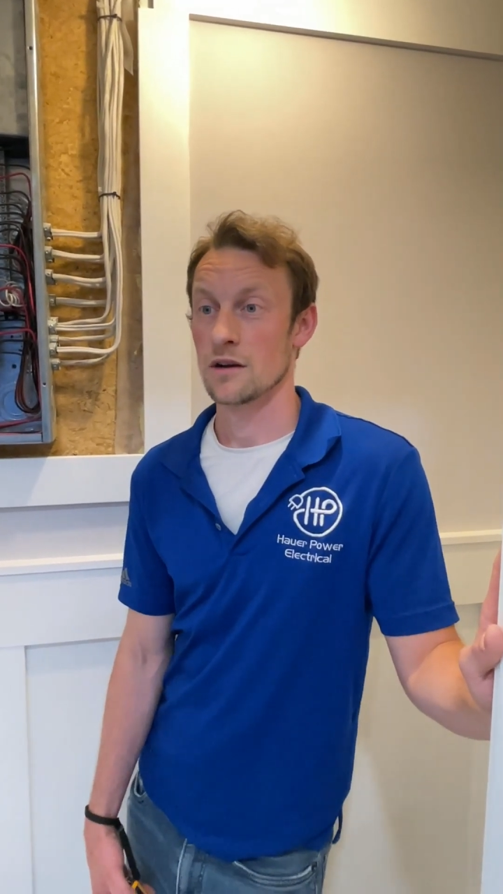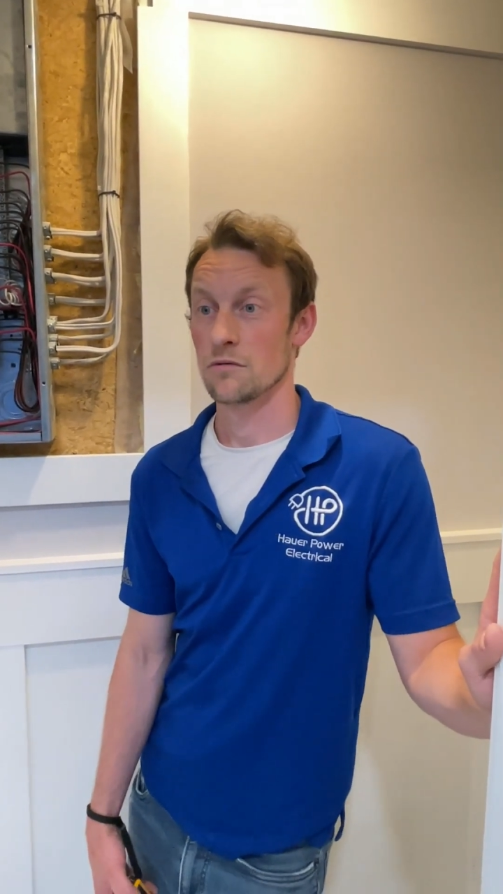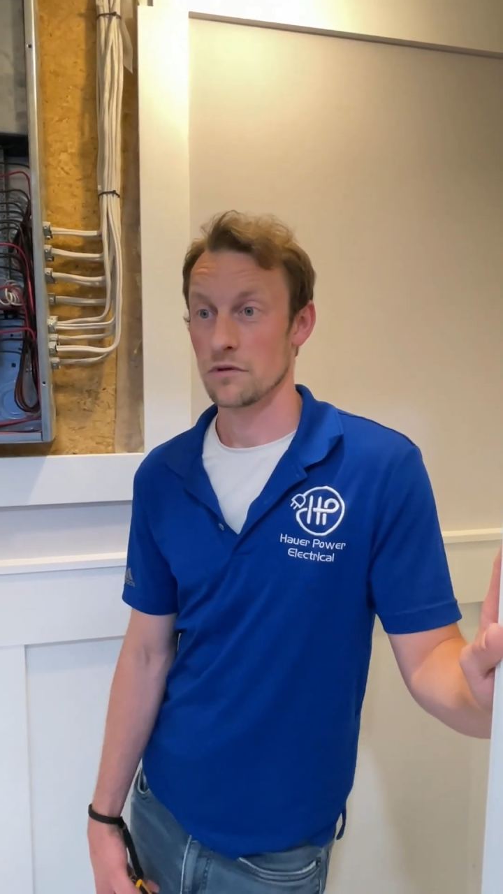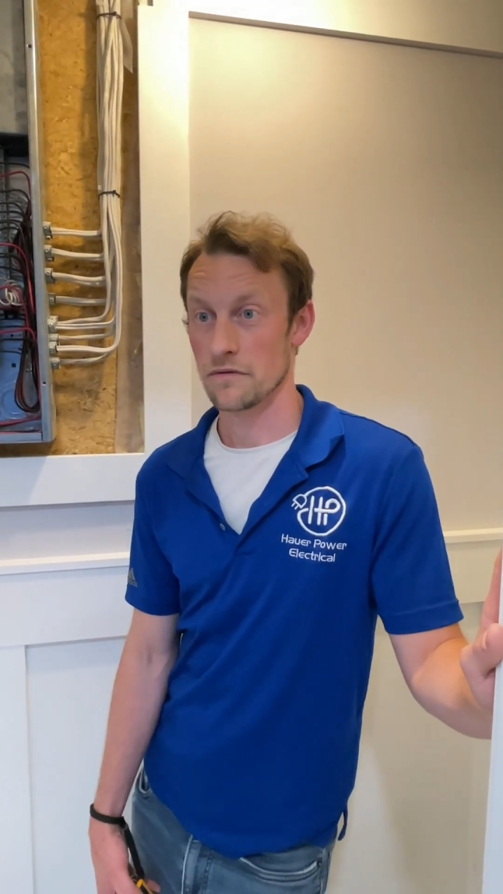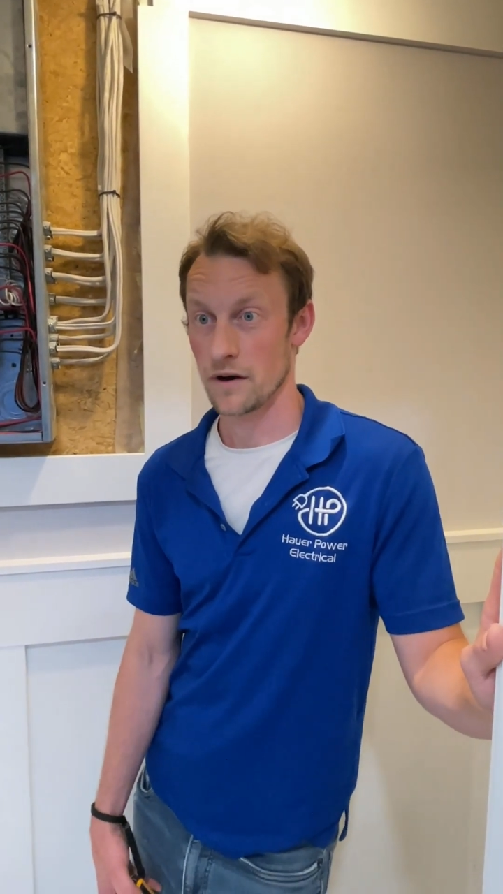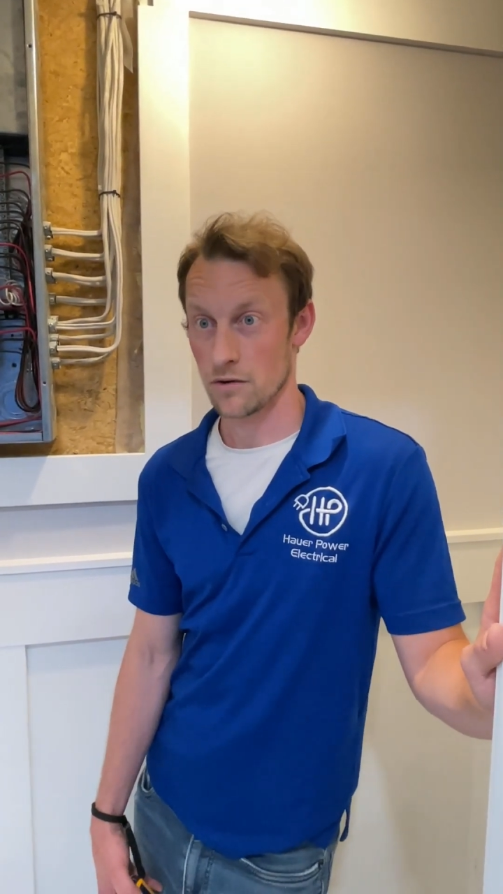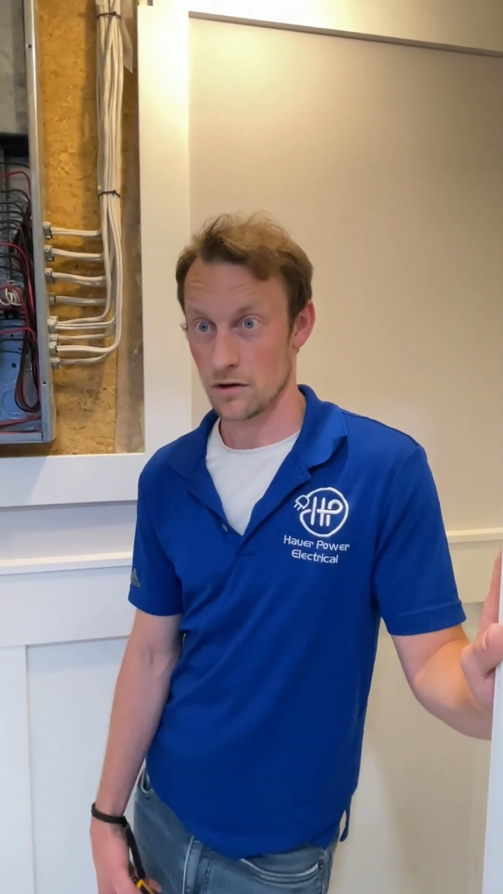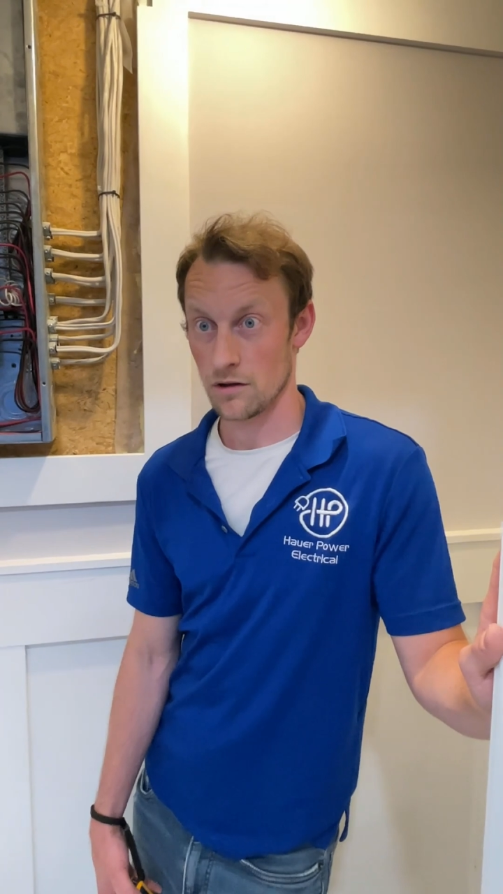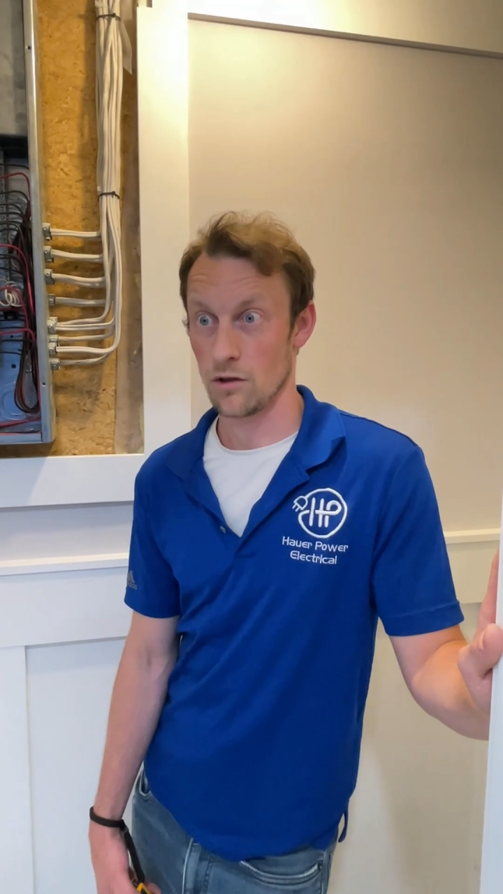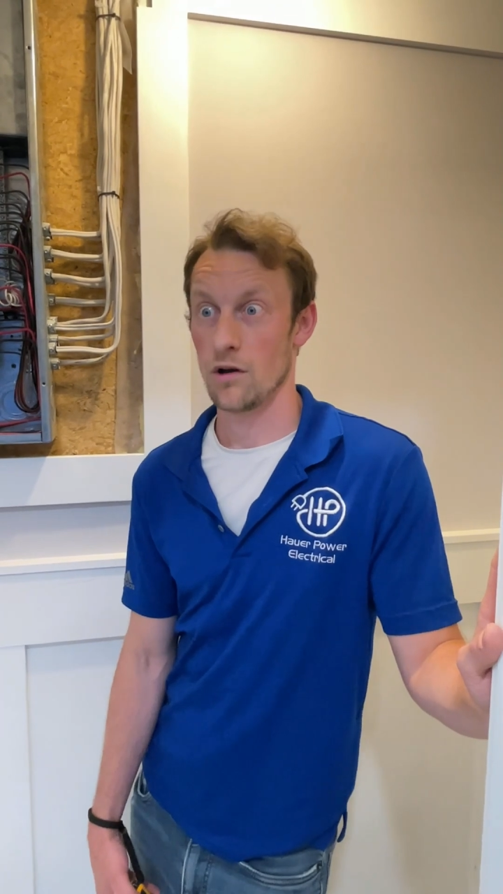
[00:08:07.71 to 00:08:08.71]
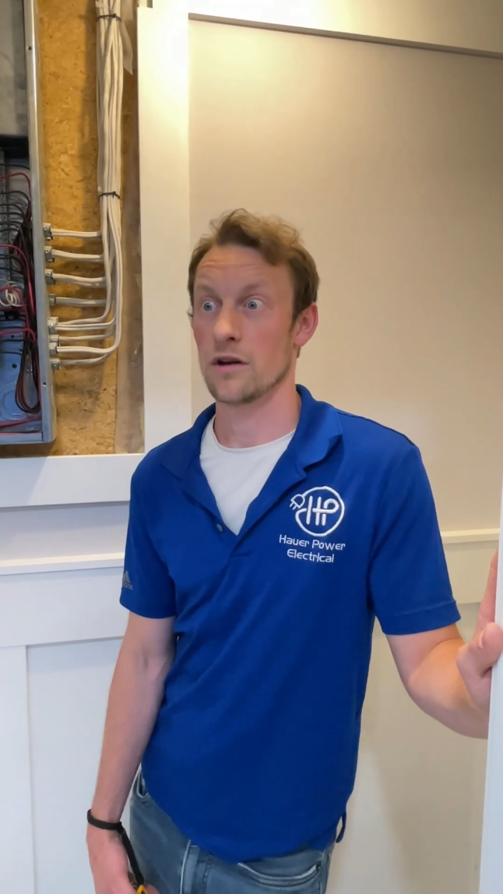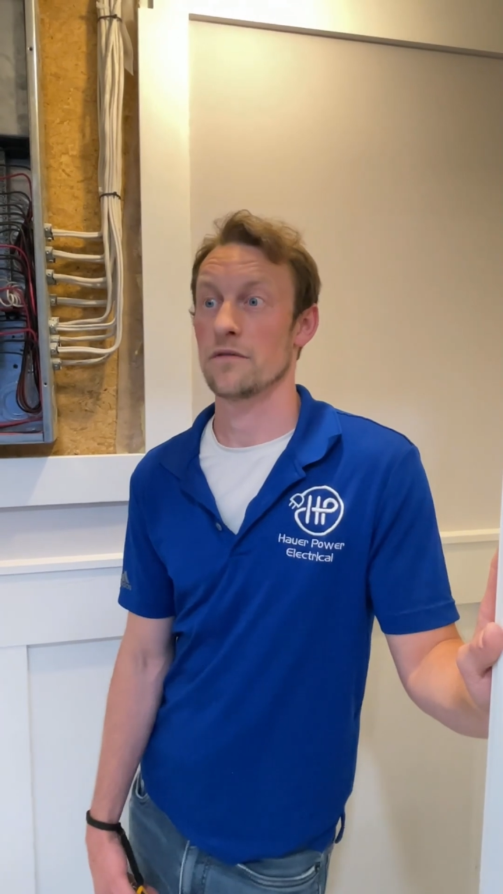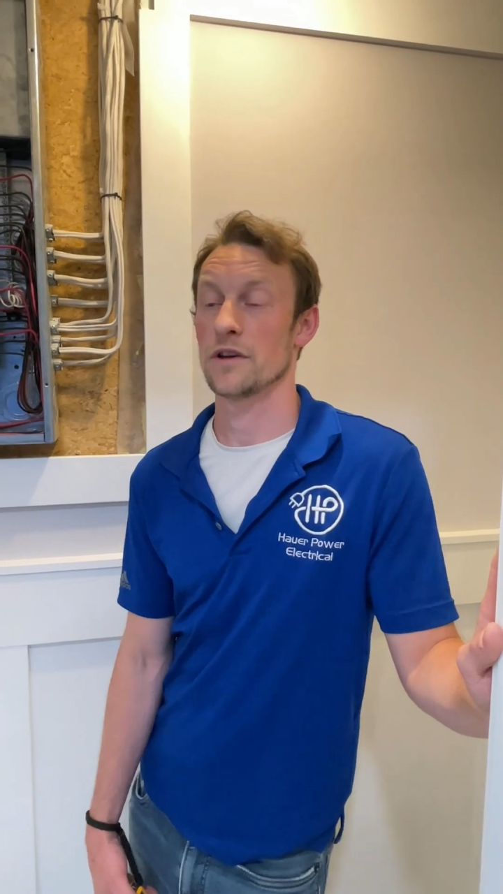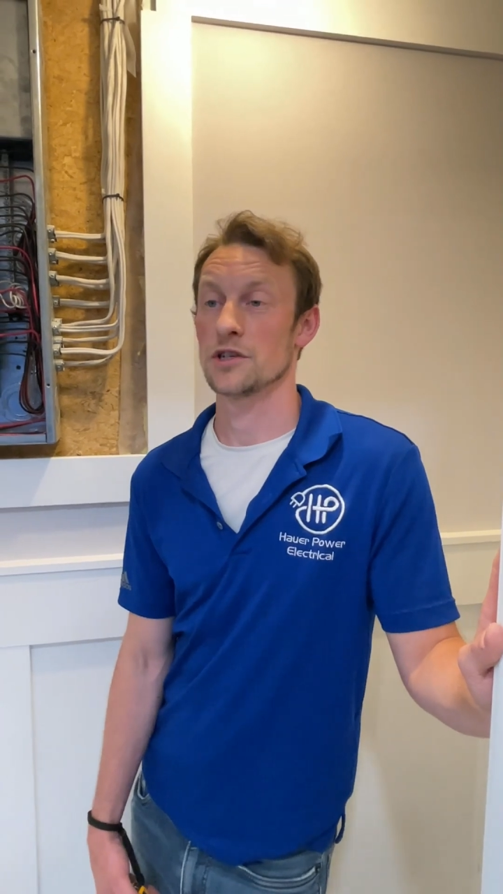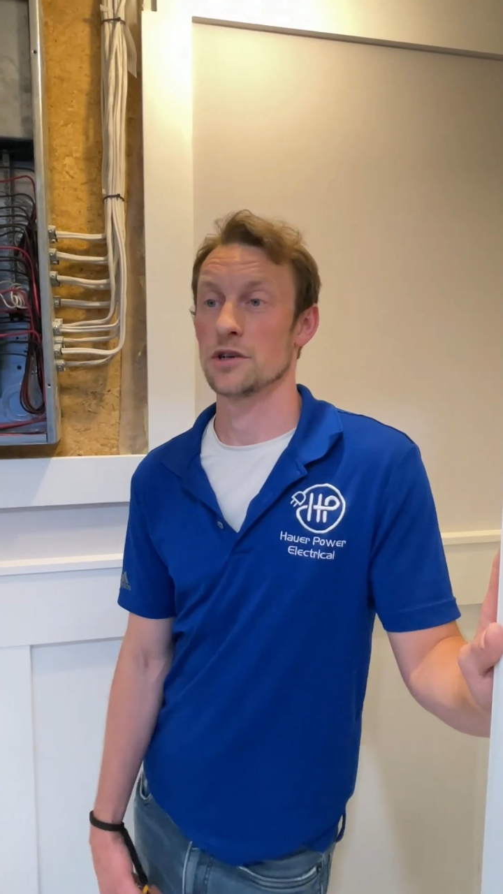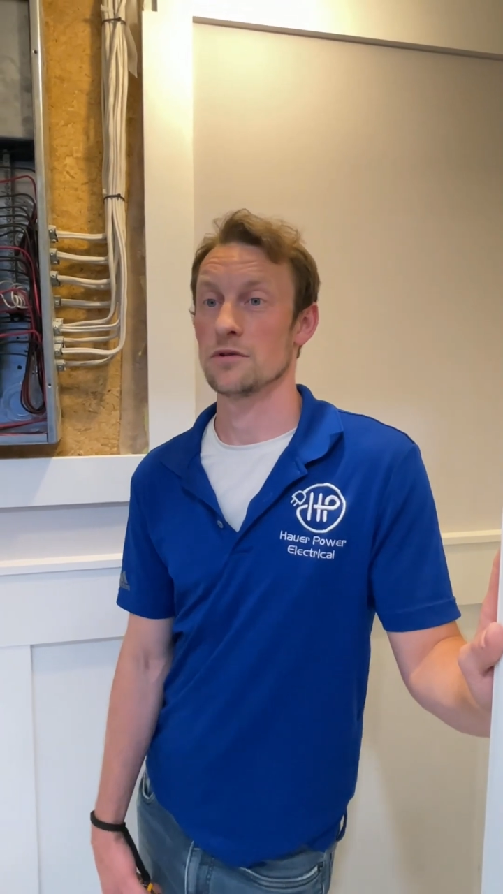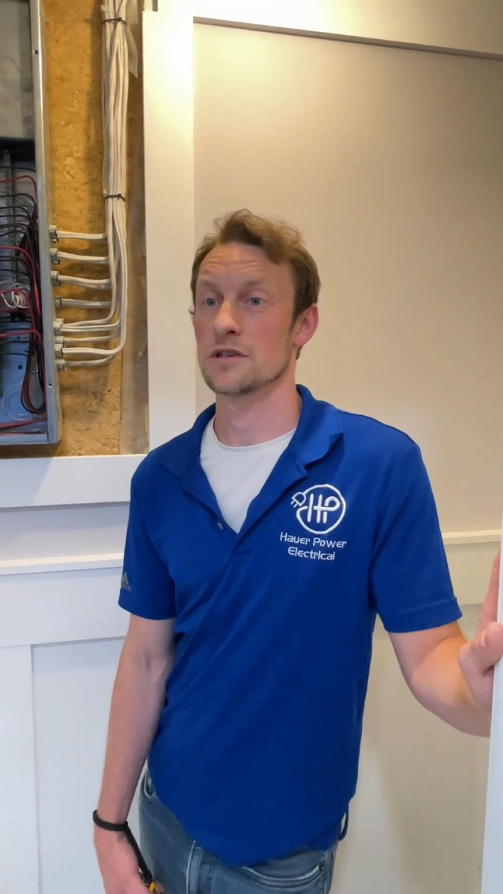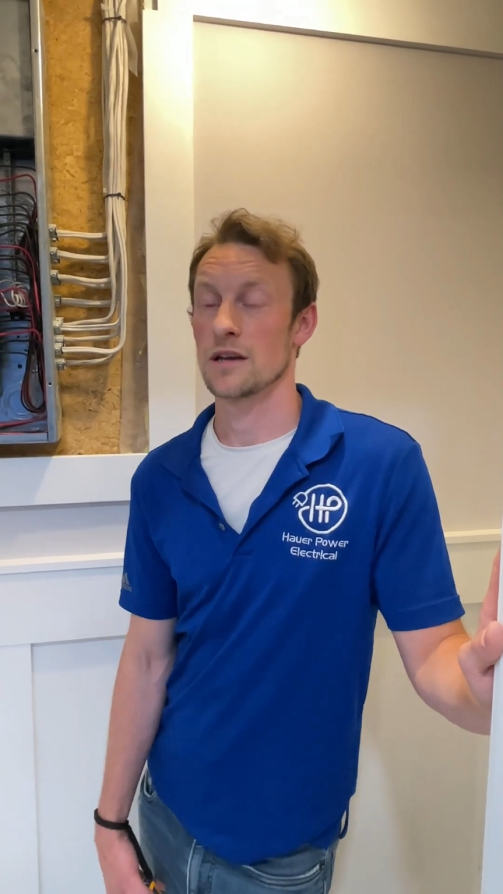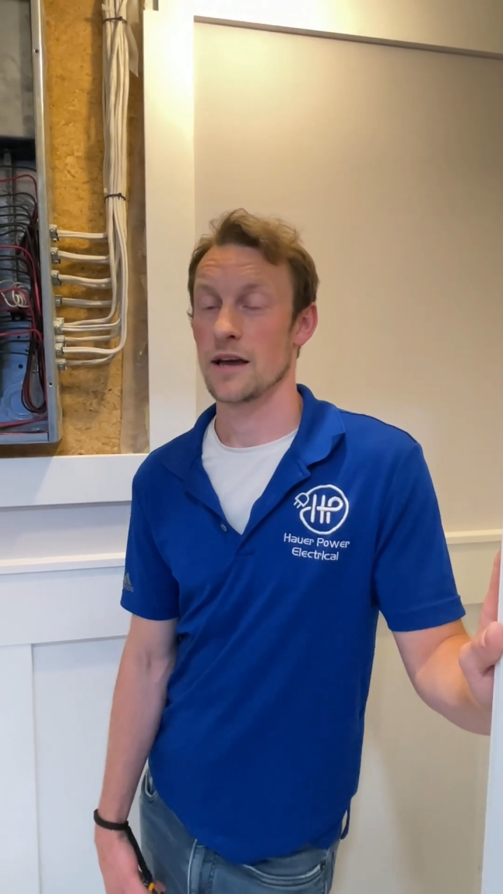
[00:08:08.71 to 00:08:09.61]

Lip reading: we found a lot of issues.